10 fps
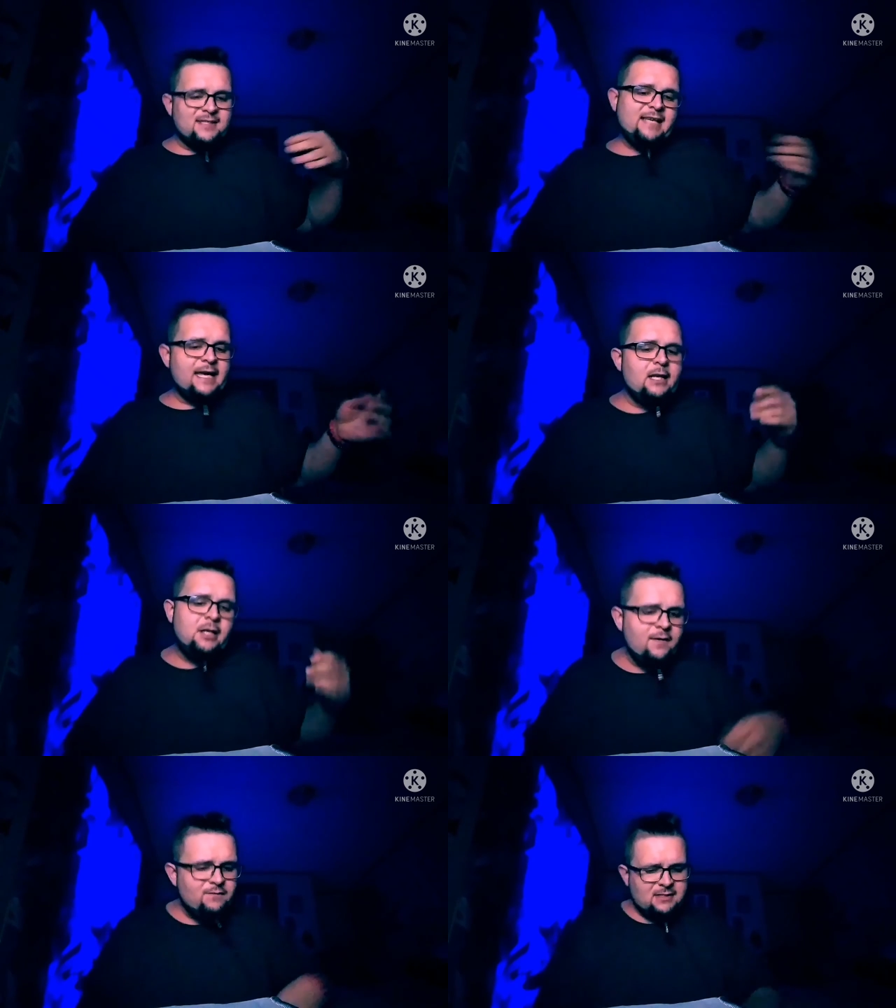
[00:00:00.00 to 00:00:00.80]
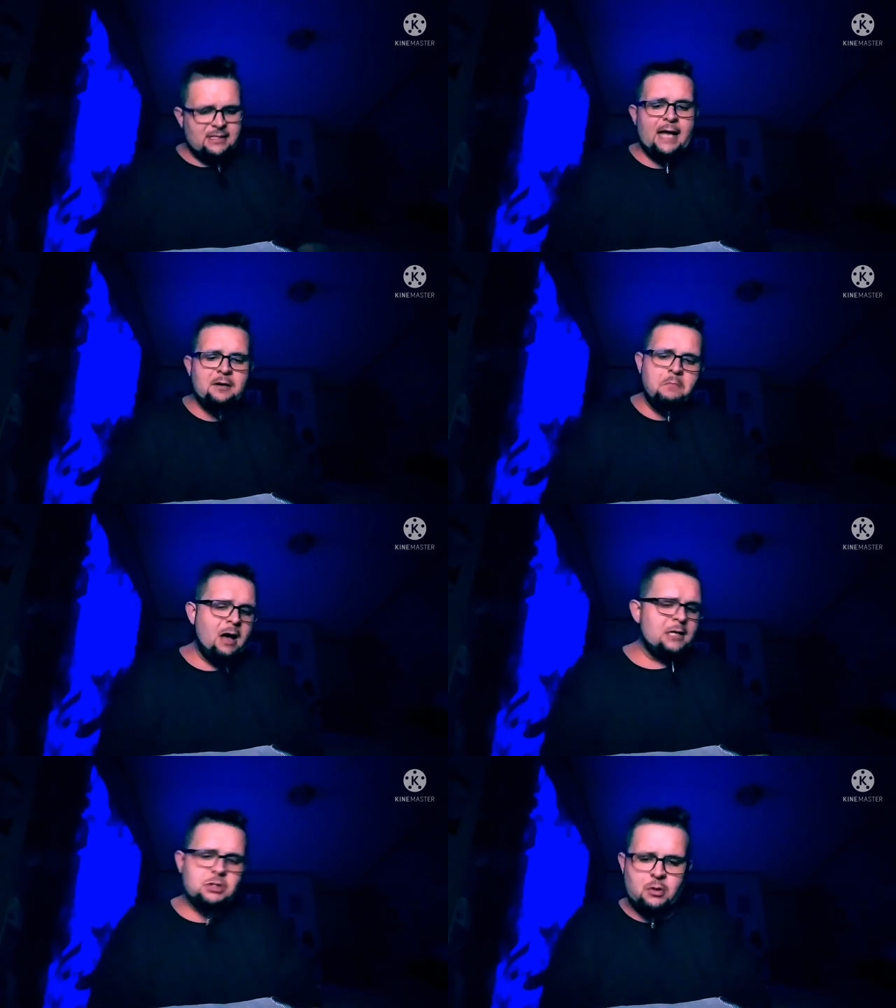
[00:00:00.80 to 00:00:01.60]
a second to live inside of
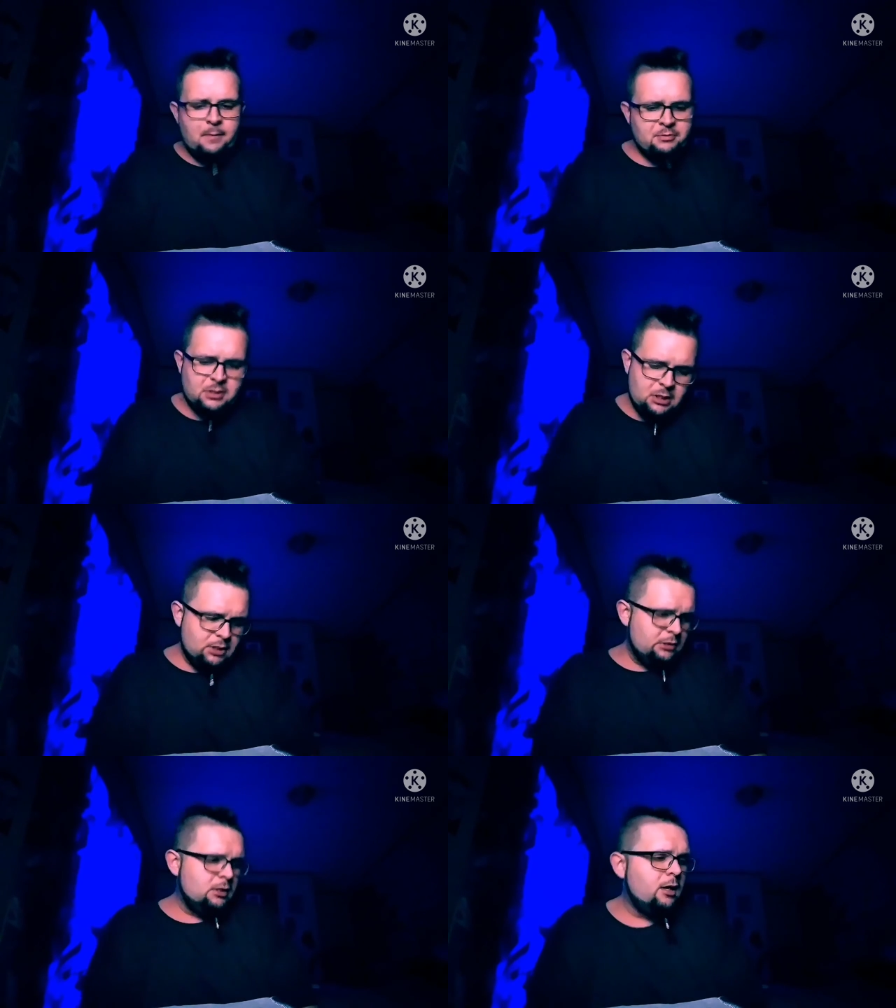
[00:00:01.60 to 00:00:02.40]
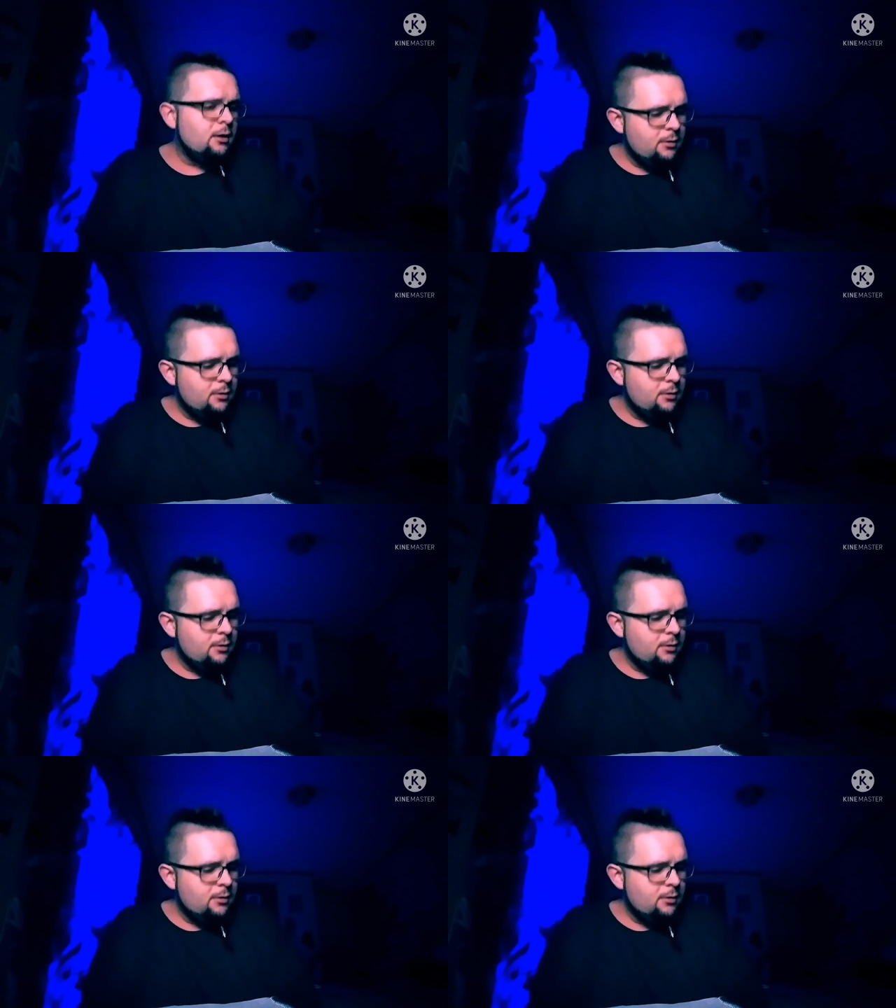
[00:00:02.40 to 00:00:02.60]
my discrepancies.